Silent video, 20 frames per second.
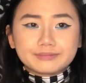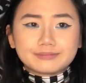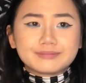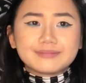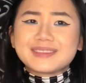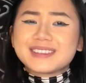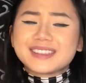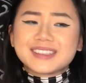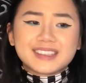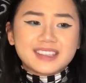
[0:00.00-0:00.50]

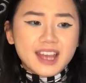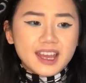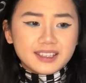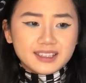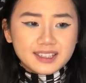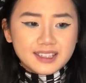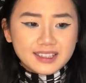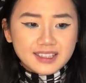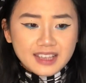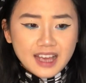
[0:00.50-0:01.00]
set
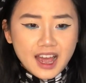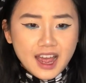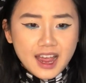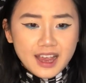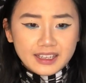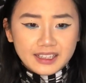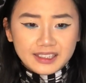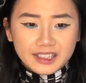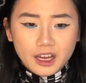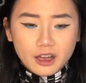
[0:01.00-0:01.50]

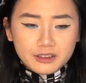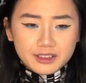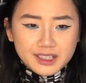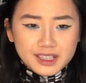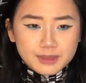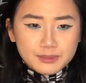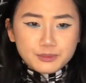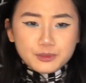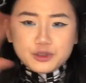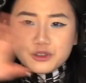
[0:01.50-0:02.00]
design and all these
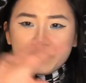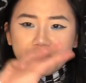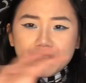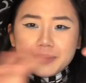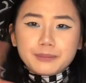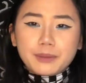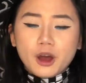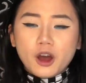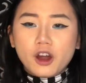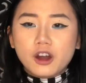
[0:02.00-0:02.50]
moving
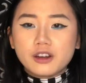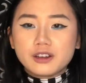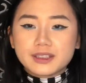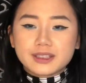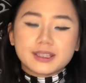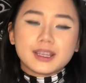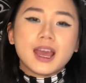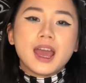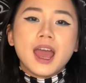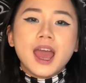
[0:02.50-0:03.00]

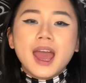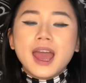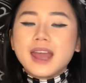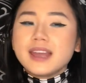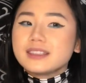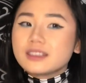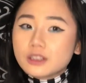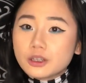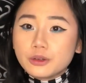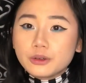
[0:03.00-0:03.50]
parts.
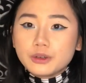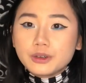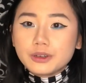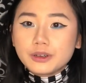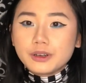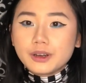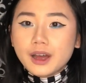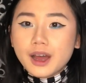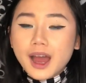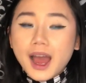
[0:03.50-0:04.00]
It's
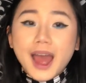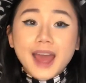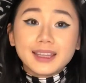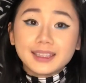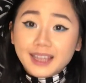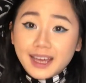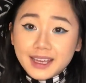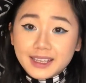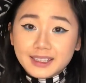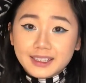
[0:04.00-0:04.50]
cool. I
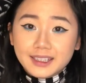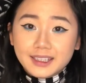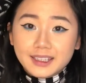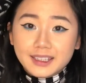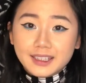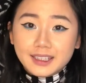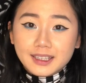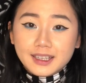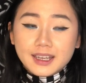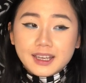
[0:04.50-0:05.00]
like
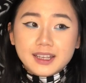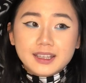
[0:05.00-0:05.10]
it.